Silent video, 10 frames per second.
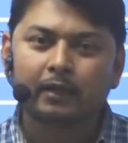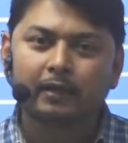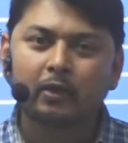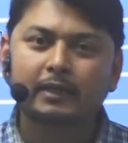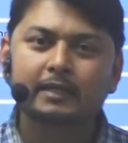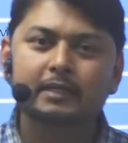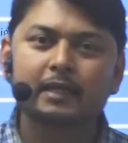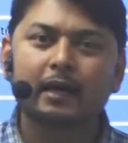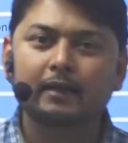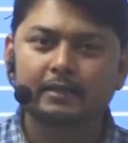Now this is a
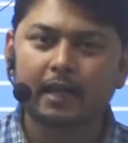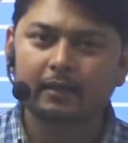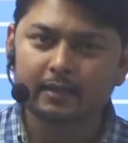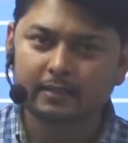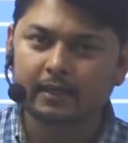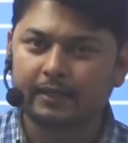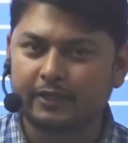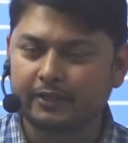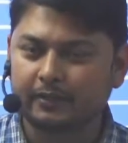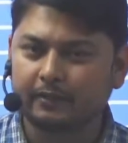hazardous
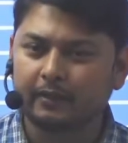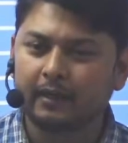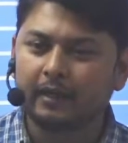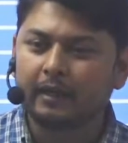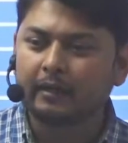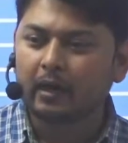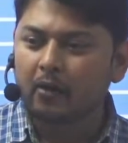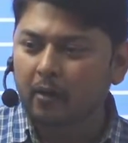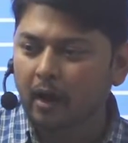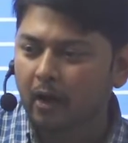condition.
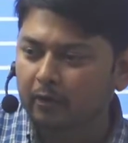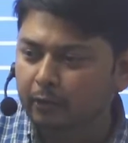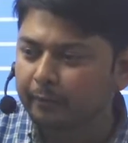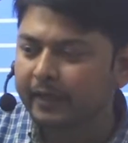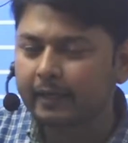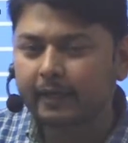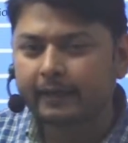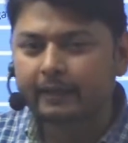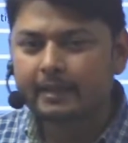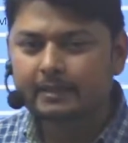Now how to
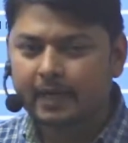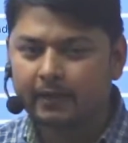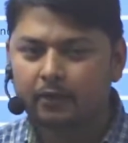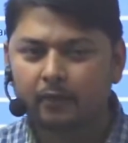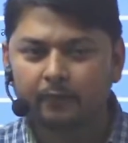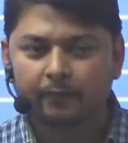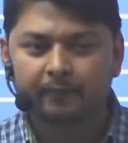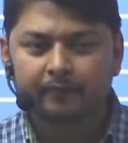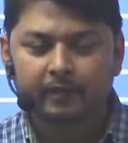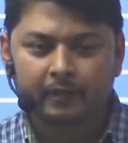mitigate this kind of
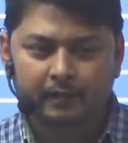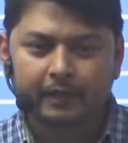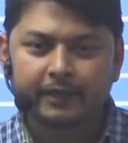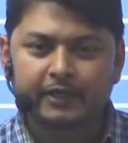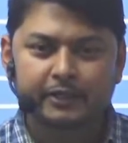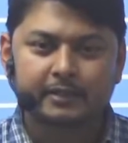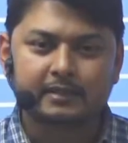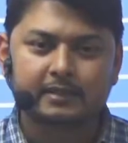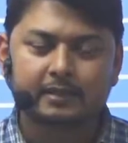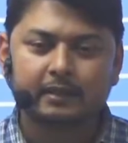
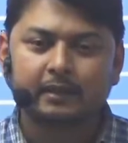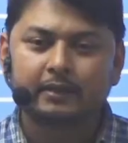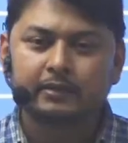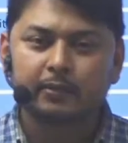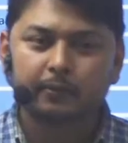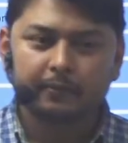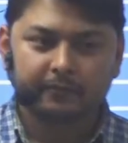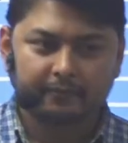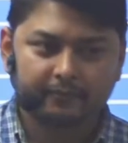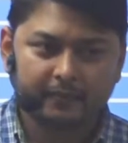conditions? So
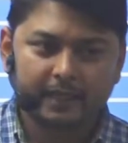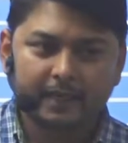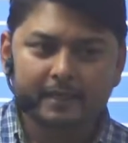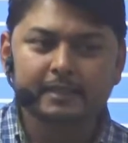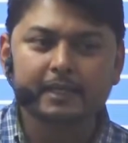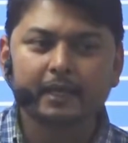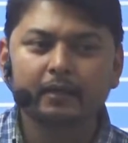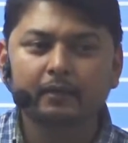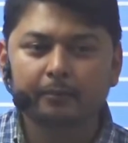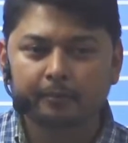there is
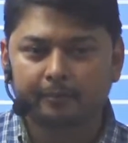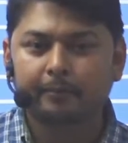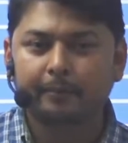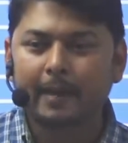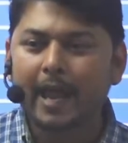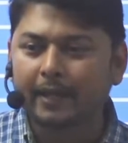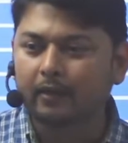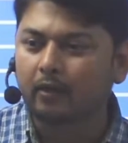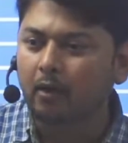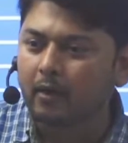a
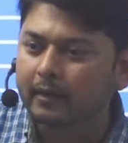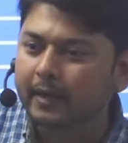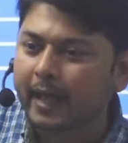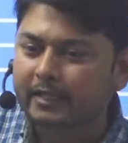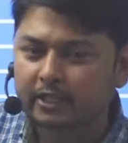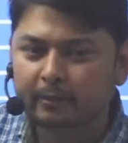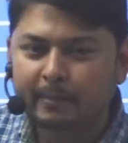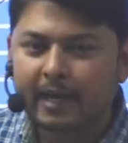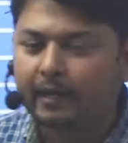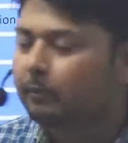plan or action
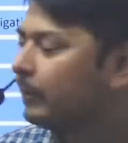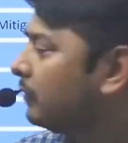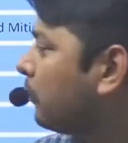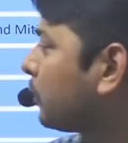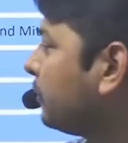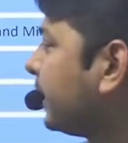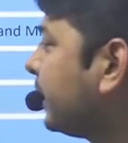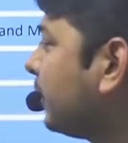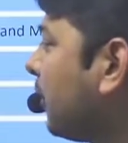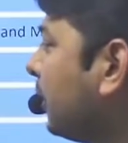plan being
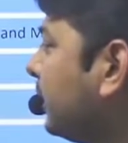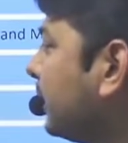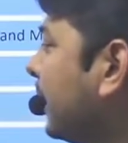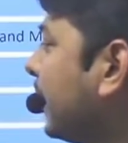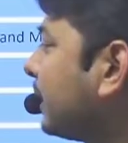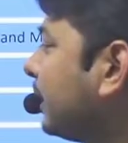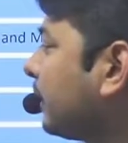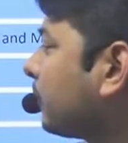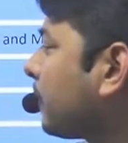formulated on that thing.